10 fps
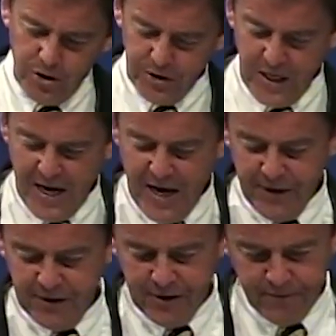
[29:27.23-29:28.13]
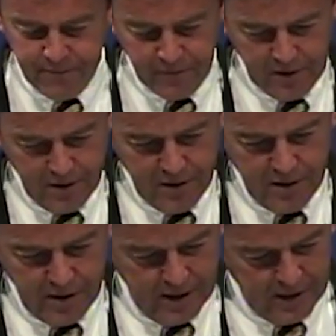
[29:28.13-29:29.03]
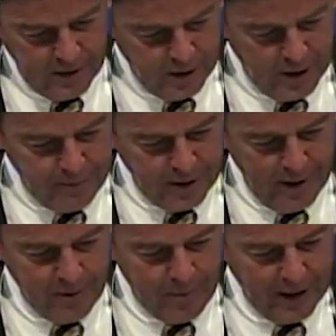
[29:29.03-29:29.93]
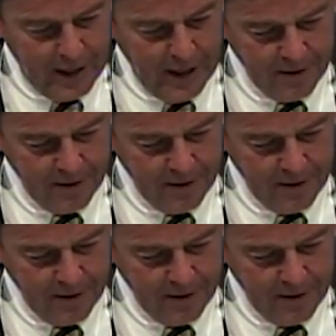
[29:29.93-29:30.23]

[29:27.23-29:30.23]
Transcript: is the end and at the same time the beginning.